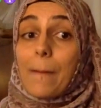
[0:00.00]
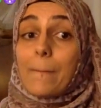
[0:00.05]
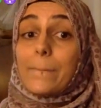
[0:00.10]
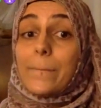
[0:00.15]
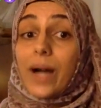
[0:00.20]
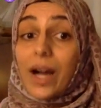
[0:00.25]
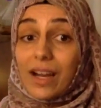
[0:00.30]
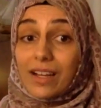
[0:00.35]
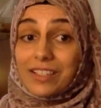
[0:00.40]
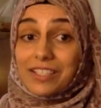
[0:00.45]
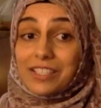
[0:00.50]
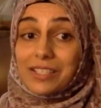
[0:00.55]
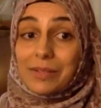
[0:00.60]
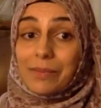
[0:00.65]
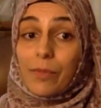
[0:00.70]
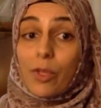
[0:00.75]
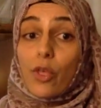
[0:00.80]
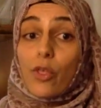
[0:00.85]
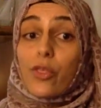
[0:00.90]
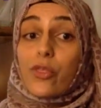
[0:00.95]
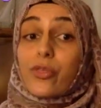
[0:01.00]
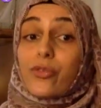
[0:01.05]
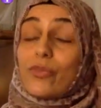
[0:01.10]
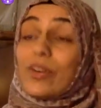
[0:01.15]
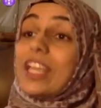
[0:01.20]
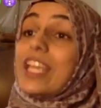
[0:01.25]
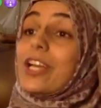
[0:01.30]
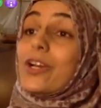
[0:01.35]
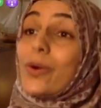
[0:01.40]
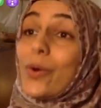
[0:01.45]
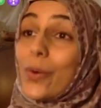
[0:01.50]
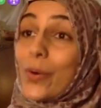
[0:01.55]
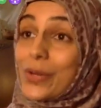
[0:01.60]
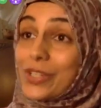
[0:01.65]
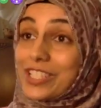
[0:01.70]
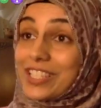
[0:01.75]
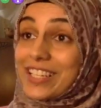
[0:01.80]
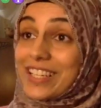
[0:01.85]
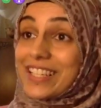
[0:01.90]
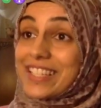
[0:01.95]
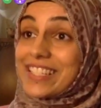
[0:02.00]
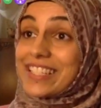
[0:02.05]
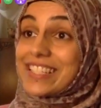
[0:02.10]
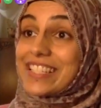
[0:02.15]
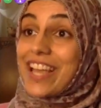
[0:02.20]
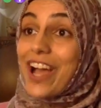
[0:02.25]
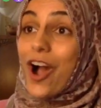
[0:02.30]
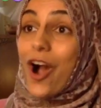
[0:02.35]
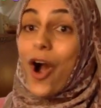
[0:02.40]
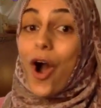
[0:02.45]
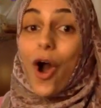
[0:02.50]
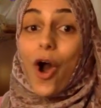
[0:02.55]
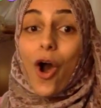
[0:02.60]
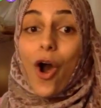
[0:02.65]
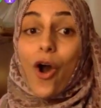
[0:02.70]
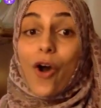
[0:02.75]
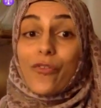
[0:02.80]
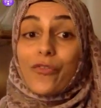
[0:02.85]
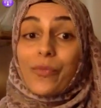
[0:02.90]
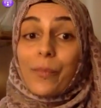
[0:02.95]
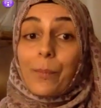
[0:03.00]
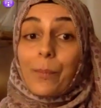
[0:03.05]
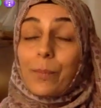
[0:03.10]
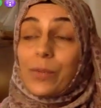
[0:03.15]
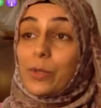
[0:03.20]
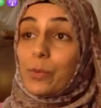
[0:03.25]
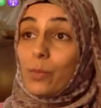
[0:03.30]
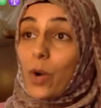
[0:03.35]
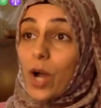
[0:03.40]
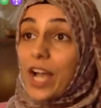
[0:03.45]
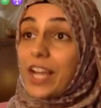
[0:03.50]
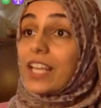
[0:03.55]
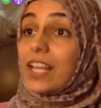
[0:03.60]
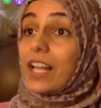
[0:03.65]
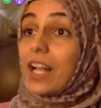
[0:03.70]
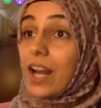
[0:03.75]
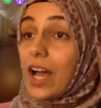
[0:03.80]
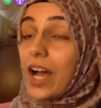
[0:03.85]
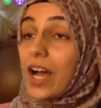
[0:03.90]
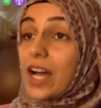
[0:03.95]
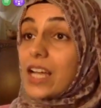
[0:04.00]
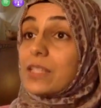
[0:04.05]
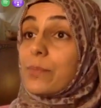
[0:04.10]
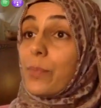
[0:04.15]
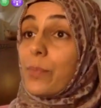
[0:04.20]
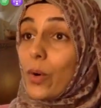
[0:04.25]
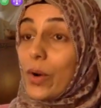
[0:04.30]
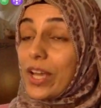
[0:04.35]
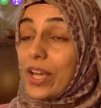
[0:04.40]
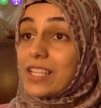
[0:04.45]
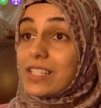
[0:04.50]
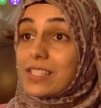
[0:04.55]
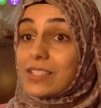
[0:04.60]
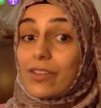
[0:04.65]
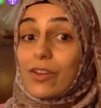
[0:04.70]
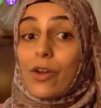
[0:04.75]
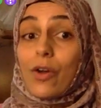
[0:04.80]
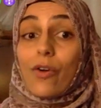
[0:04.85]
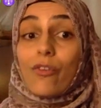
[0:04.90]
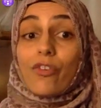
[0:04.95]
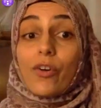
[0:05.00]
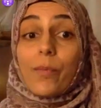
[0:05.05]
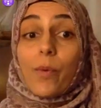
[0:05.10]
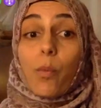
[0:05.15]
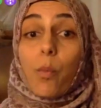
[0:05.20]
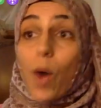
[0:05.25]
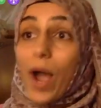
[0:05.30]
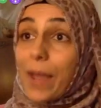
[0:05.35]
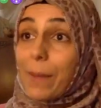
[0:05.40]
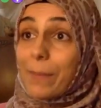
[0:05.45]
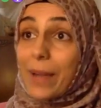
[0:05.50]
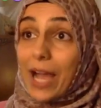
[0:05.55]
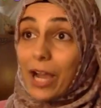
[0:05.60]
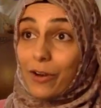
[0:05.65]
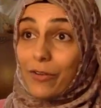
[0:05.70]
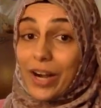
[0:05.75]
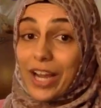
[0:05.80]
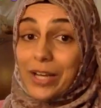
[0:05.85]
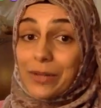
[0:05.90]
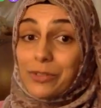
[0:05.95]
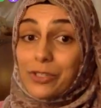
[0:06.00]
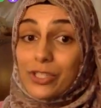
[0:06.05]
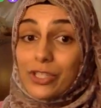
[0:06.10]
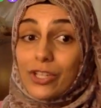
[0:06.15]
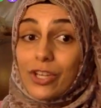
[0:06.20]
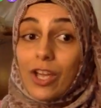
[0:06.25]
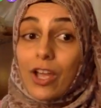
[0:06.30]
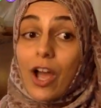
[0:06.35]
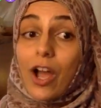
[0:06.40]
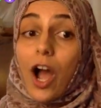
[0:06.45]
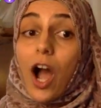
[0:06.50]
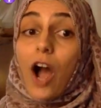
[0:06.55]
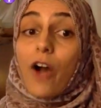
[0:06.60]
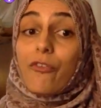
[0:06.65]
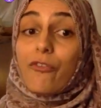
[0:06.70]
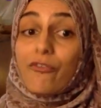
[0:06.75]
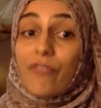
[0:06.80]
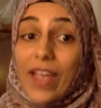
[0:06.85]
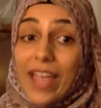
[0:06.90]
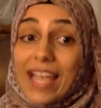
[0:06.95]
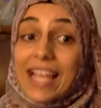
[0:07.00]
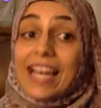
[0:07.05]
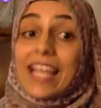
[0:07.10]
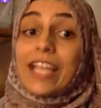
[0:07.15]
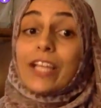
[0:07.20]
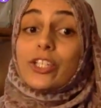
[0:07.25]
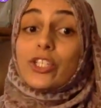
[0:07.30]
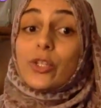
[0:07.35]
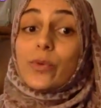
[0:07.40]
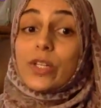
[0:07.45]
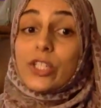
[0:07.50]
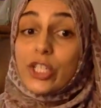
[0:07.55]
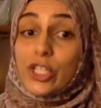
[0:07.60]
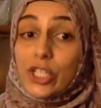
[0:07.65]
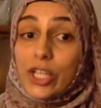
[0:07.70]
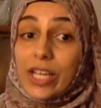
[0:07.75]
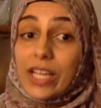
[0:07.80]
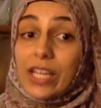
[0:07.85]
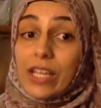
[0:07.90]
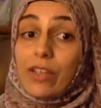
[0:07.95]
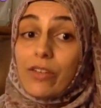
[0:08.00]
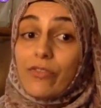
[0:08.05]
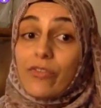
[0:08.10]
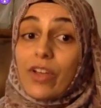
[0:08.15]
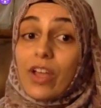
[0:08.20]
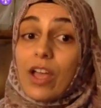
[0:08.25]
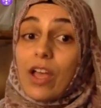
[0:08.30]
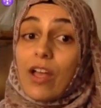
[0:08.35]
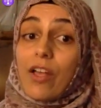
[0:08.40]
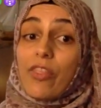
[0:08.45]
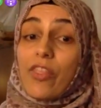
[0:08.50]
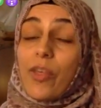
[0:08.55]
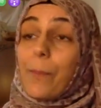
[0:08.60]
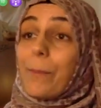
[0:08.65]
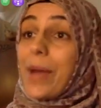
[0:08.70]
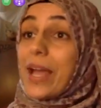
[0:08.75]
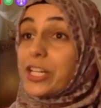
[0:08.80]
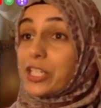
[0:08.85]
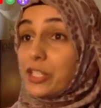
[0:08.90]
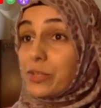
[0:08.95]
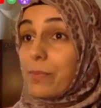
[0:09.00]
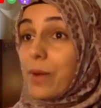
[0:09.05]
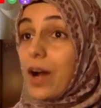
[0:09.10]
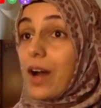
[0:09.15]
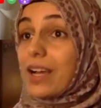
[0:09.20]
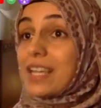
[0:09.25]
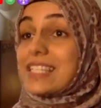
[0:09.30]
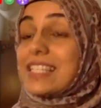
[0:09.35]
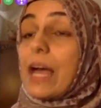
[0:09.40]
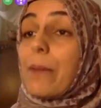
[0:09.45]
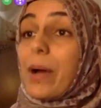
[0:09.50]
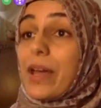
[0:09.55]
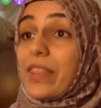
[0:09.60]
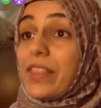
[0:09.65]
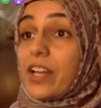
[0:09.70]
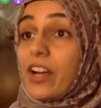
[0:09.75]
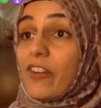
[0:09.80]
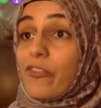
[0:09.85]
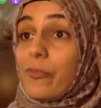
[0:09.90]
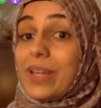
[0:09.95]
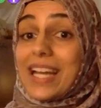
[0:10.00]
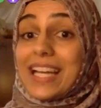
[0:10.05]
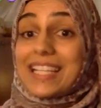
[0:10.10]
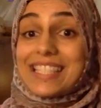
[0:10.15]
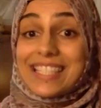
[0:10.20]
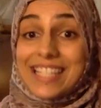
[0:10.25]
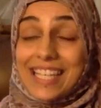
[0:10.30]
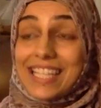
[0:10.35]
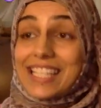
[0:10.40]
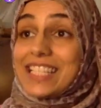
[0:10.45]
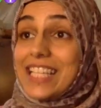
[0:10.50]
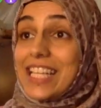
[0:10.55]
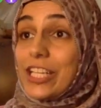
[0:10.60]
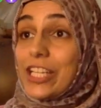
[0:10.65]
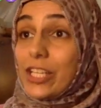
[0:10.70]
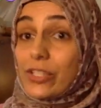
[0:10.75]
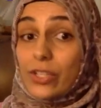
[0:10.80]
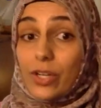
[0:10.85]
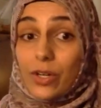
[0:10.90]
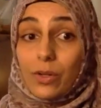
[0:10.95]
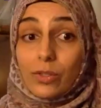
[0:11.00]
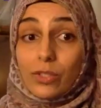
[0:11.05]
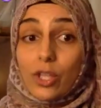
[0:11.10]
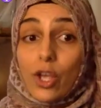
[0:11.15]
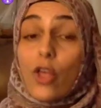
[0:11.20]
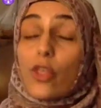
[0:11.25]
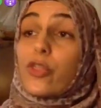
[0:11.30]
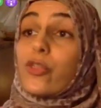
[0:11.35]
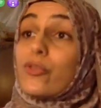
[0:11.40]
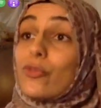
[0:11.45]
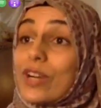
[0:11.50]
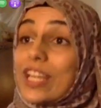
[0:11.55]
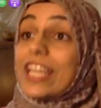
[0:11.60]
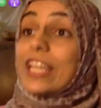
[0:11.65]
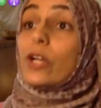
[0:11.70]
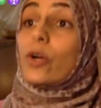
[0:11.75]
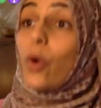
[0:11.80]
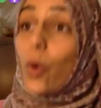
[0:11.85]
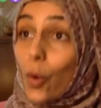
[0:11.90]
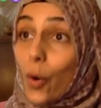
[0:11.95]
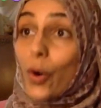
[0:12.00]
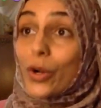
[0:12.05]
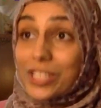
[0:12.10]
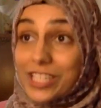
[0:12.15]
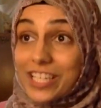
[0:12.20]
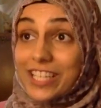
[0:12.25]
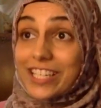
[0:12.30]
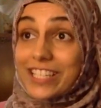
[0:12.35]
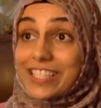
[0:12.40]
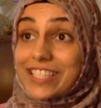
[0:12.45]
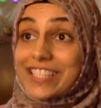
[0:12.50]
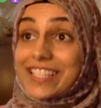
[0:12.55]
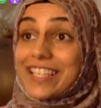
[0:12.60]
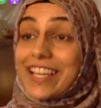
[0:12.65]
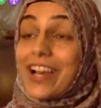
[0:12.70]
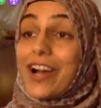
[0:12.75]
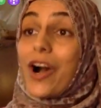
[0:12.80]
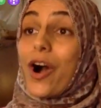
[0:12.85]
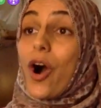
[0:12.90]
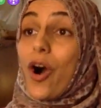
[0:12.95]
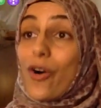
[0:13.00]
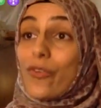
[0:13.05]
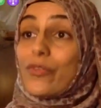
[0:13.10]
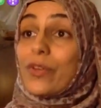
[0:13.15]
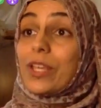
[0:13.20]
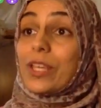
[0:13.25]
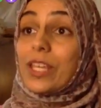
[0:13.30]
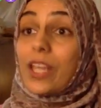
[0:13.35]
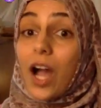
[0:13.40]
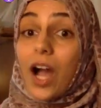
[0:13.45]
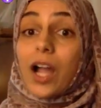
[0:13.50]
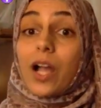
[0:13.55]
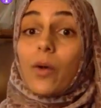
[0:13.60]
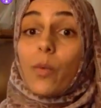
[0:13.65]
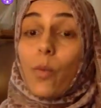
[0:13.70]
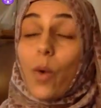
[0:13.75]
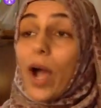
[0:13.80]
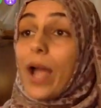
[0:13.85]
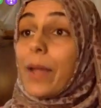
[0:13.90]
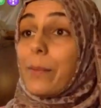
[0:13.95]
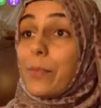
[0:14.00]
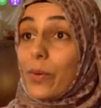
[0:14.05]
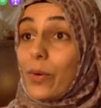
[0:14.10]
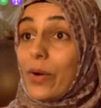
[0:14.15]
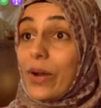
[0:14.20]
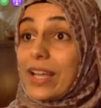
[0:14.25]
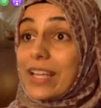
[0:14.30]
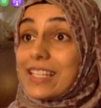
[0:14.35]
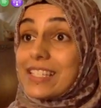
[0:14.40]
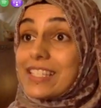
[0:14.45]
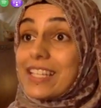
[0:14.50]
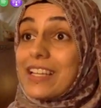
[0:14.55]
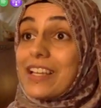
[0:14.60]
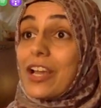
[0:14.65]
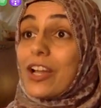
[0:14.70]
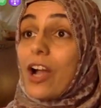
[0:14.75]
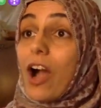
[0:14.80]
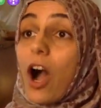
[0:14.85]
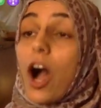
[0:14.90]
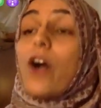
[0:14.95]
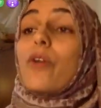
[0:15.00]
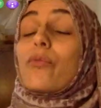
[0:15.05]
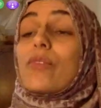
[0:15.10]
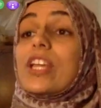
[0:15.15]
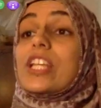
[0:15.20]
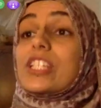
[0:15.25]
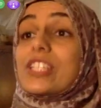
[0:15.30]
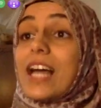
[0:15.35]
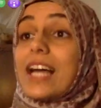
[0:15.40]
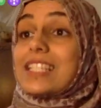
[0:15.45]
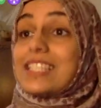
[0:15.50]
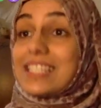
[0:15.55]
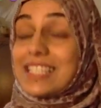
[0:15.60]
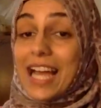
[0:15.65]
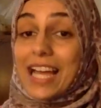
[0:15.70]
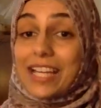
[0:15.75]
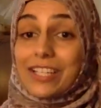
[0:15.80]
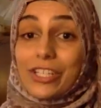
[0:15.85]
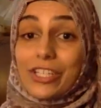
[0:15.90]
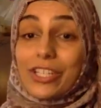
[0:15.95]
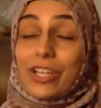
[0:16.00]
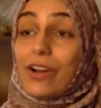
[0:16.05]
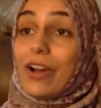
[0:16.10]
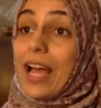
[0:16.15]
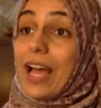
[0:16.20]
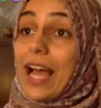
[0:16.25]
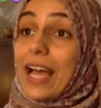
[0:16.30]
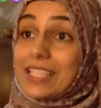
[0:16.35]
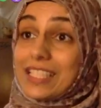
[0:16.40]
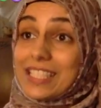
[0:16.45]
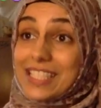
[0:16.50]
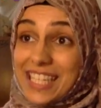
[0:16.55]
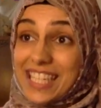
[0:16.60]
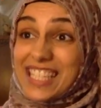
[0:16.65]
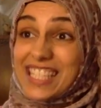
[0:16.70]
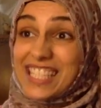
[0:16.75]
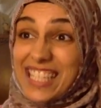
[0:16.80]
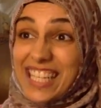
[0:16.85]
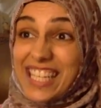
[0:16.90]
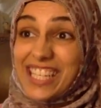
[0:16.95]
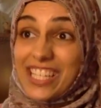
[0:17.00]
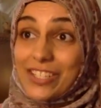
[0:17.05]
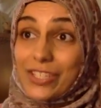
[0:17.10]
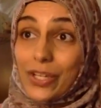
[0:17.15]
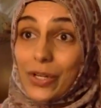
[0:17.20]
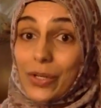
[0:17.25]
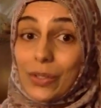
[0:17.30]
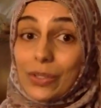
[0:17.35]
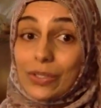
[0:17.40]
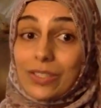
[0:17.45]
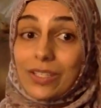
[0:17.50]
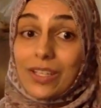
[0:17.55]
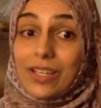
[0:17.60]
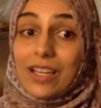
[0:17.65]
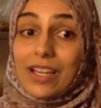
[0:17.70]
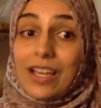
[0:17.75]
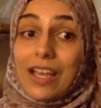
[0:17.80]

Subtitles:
But 3/4 of working class boys from a white background are failing to achieve the benchmark set by the government at 16 years old. 3/4 of young white boys can't reach that standard at 16 years old.